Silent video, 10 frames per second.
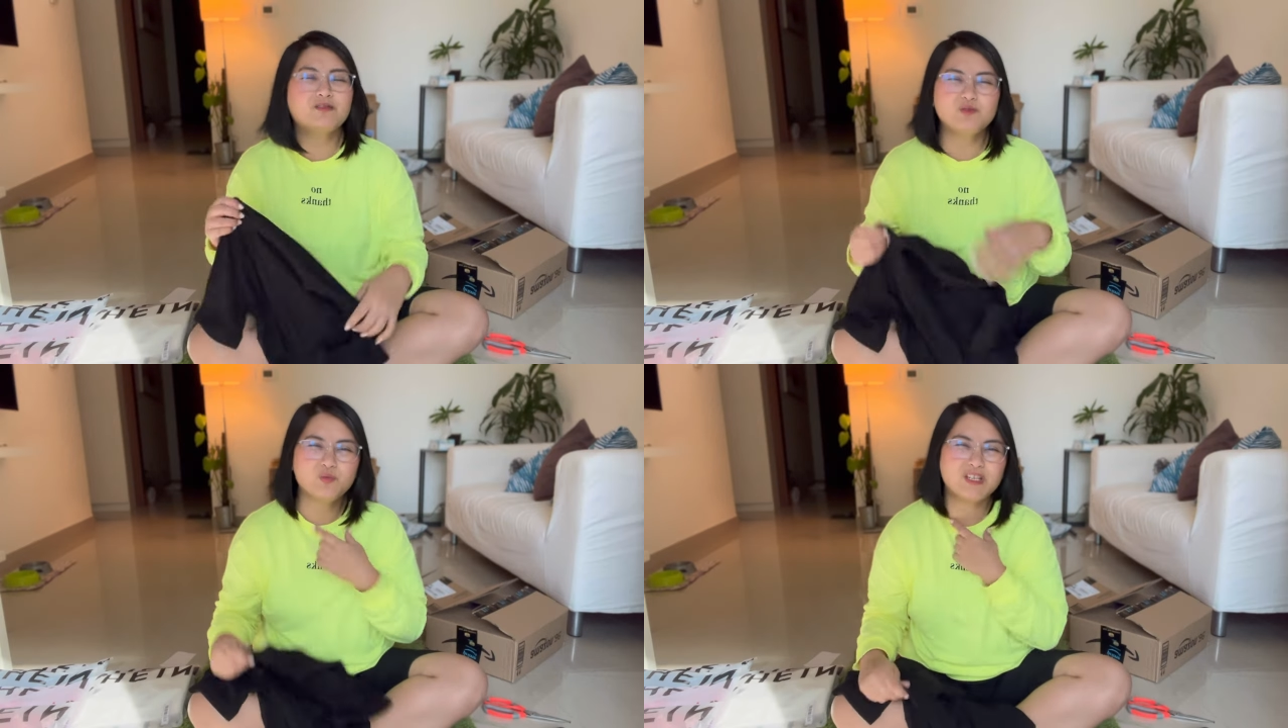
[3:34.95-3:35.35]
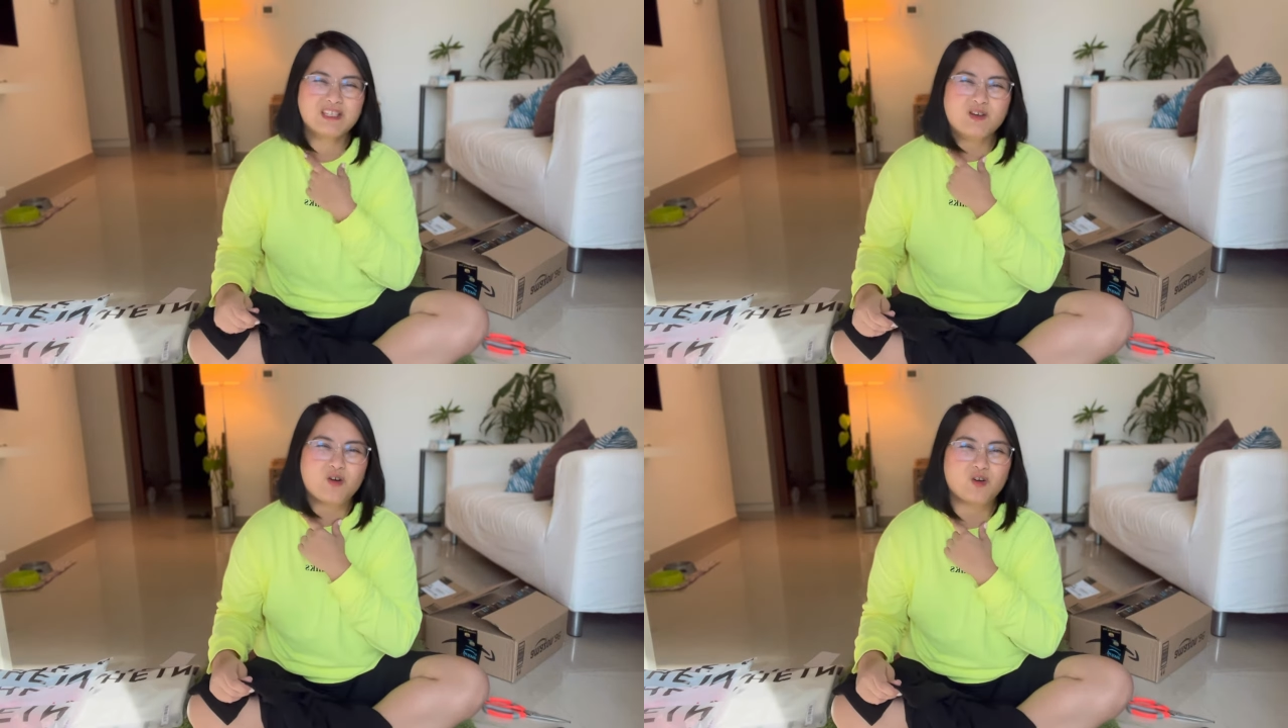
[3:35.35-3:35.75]
I don't know what
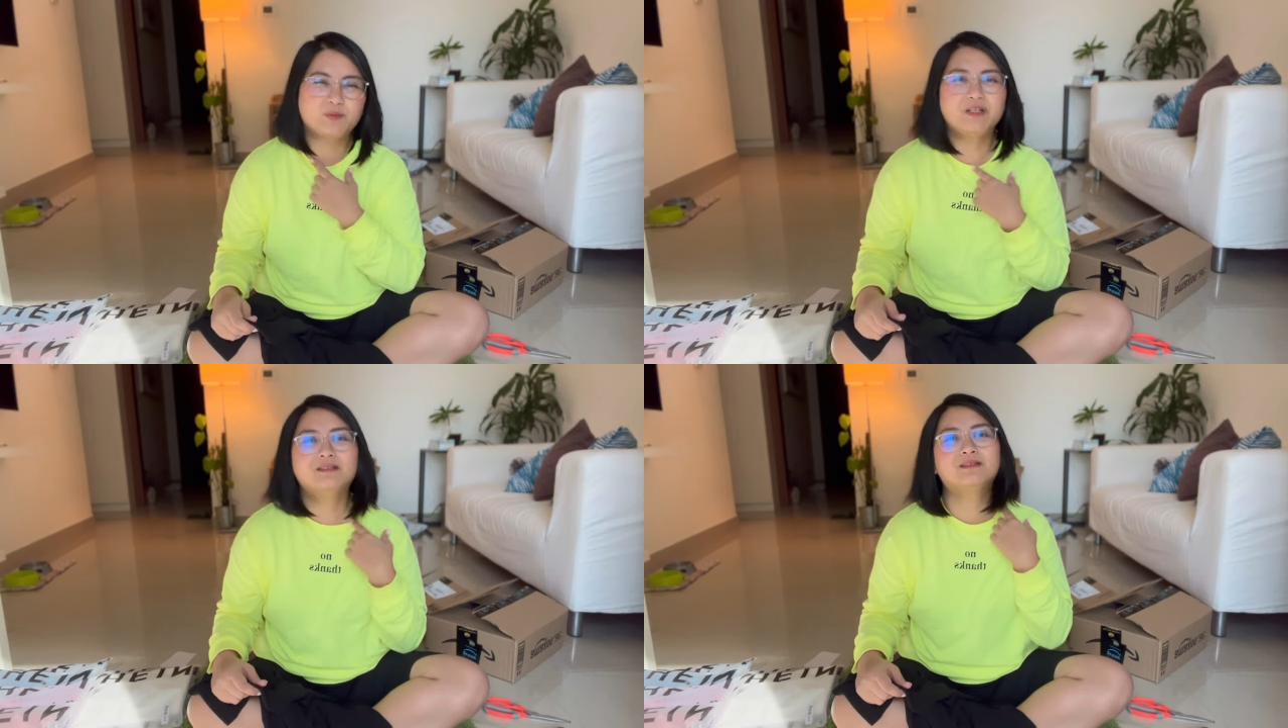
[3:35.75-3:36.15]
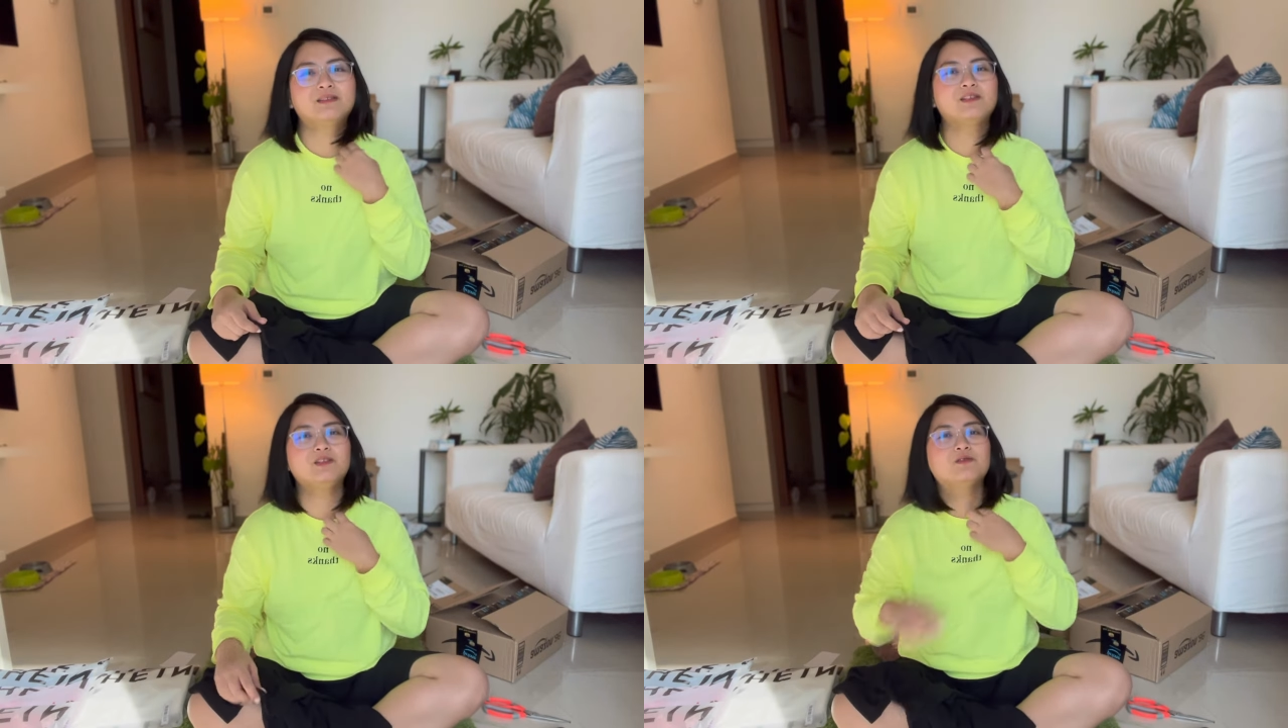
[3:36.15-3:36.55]
it's called, but
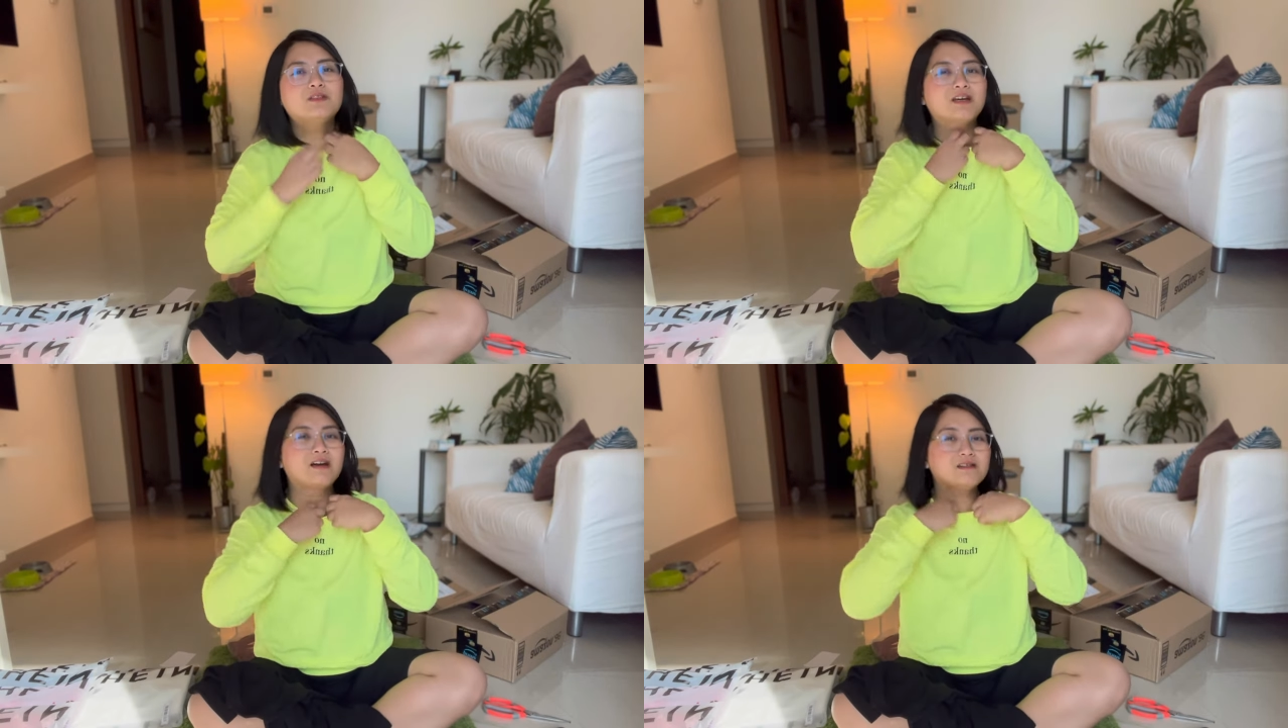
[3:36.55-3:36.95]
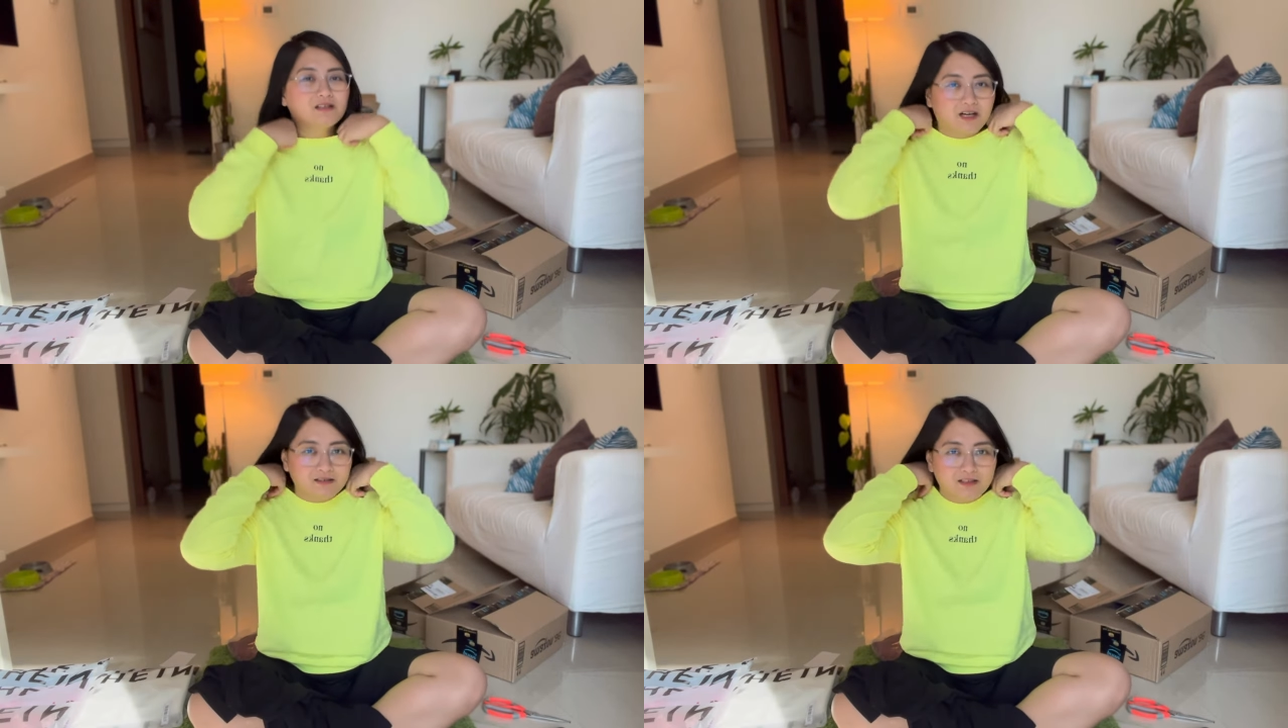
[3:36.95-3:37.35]
you know the kind
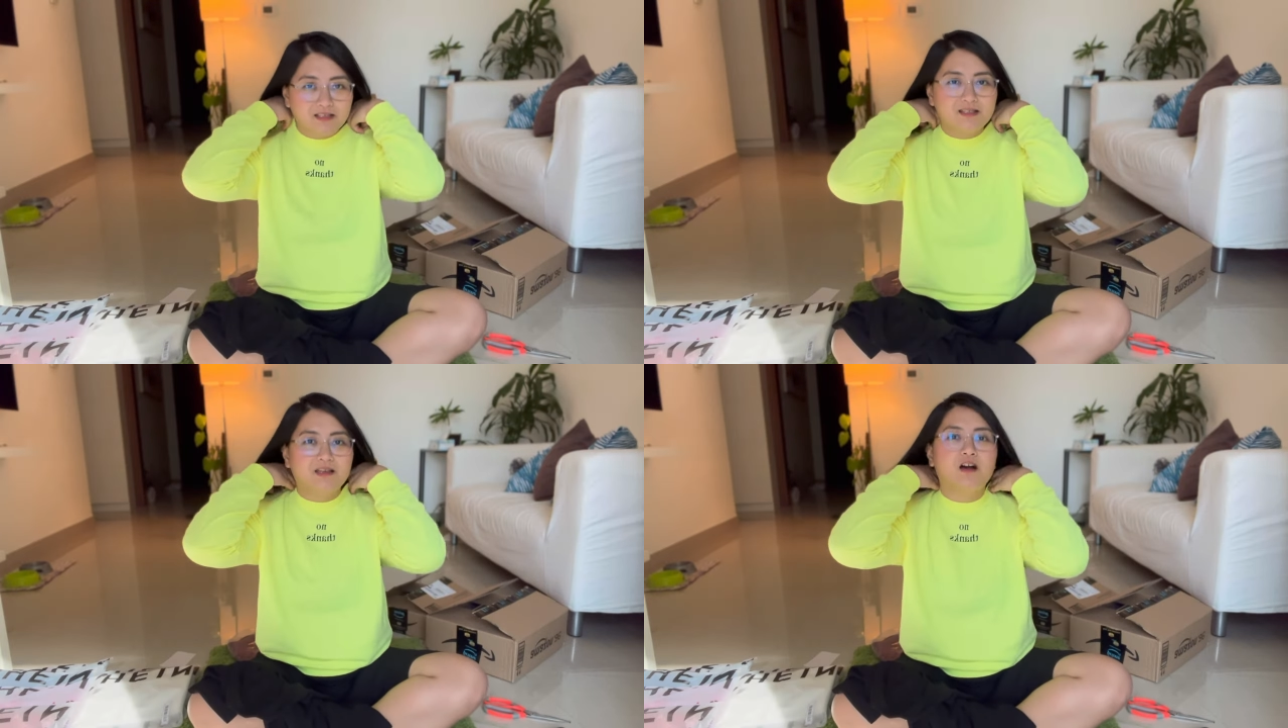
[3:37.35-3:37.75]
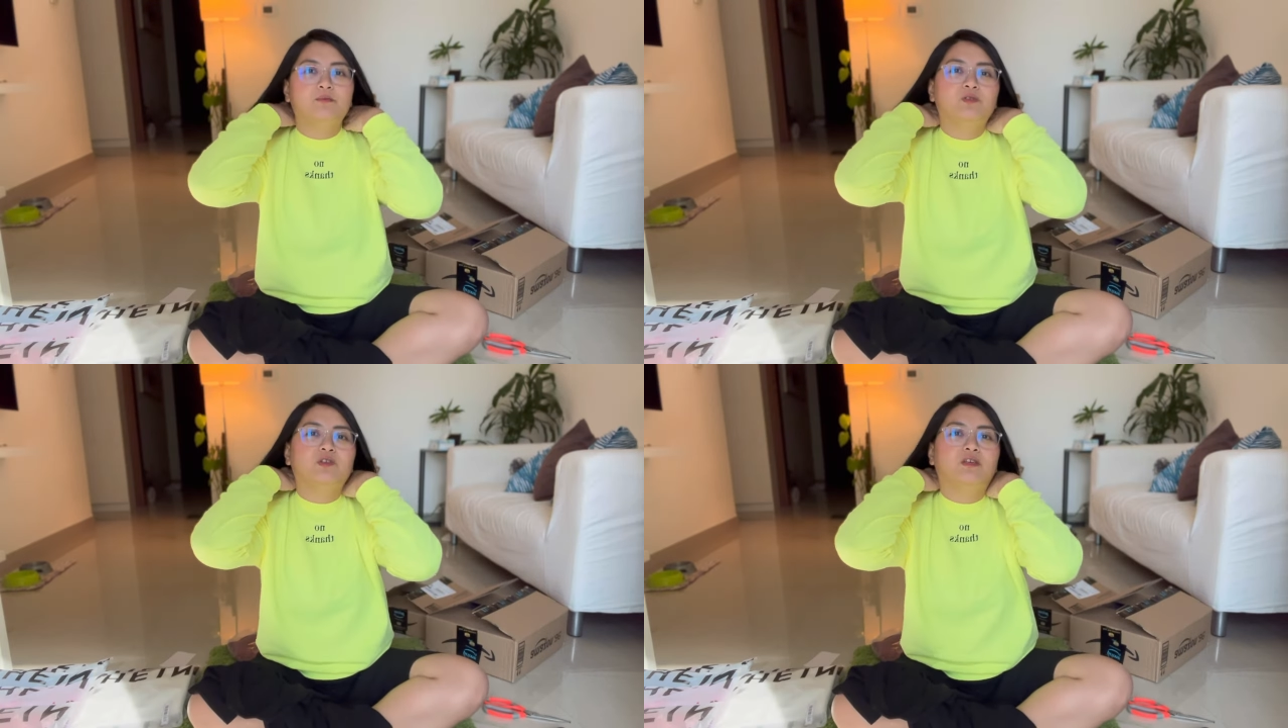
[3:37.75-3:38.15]
of cut that it's
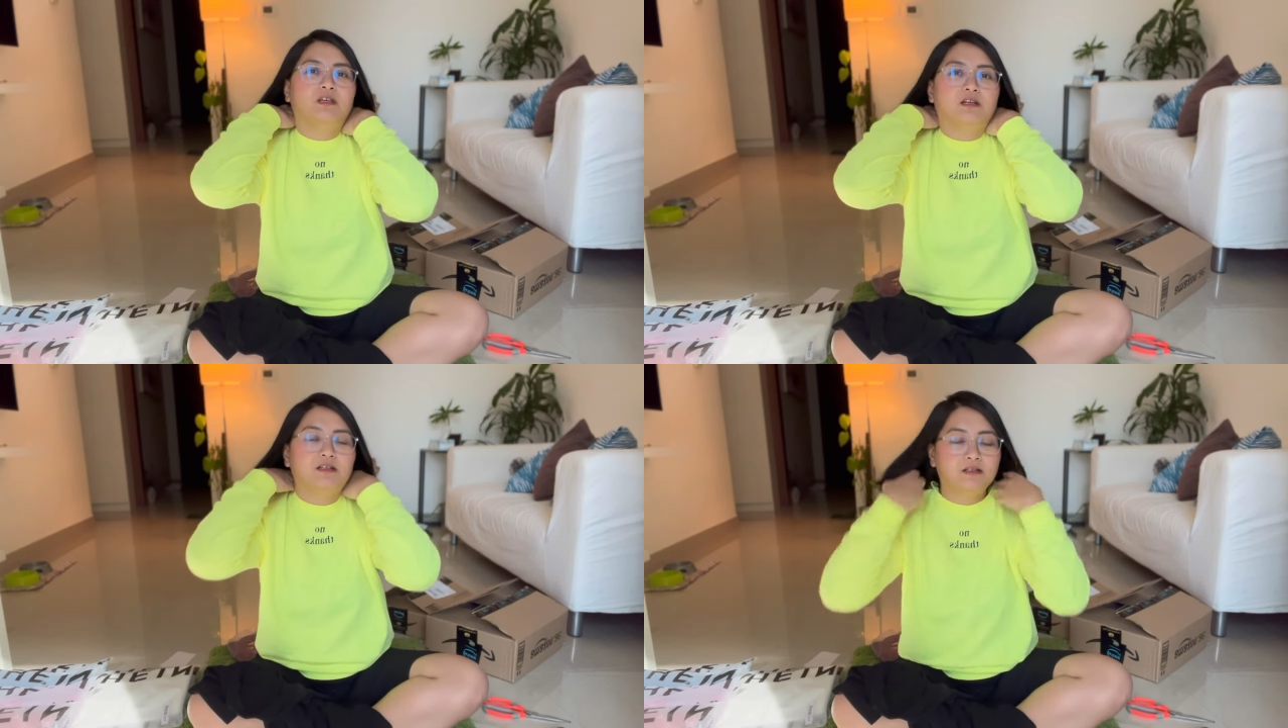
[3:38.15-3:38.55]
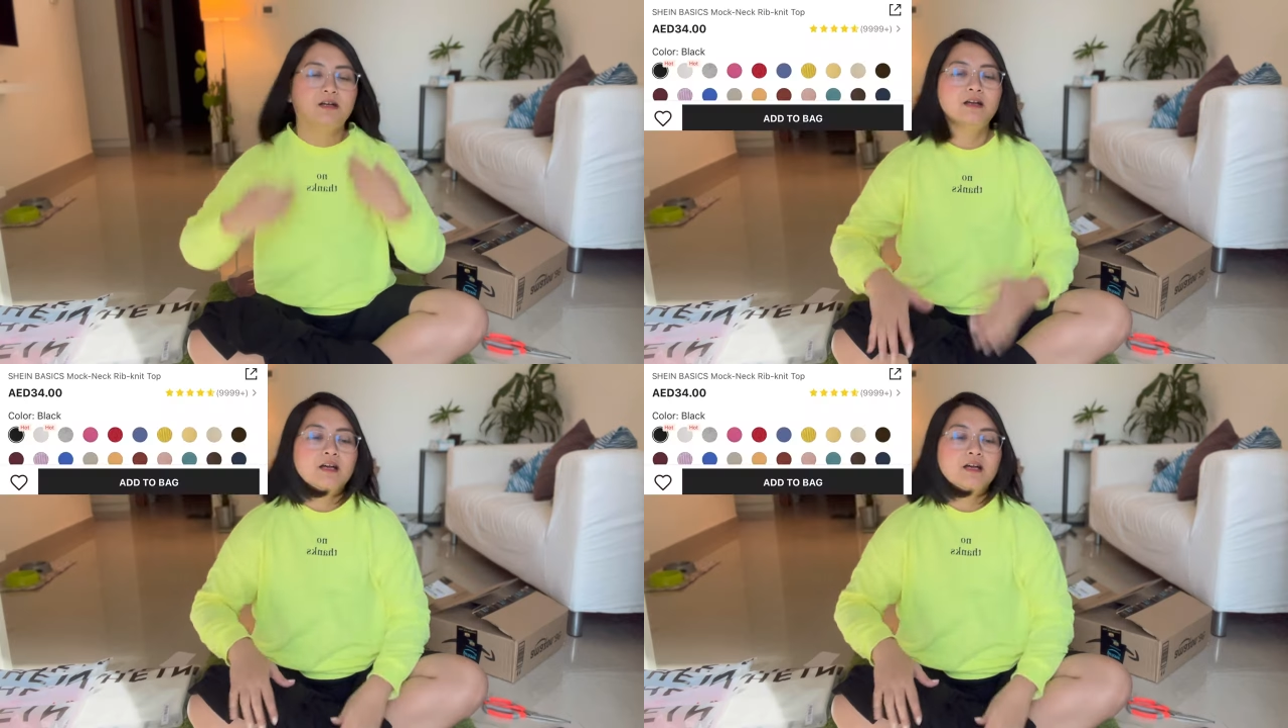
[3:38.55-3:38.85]
up to here,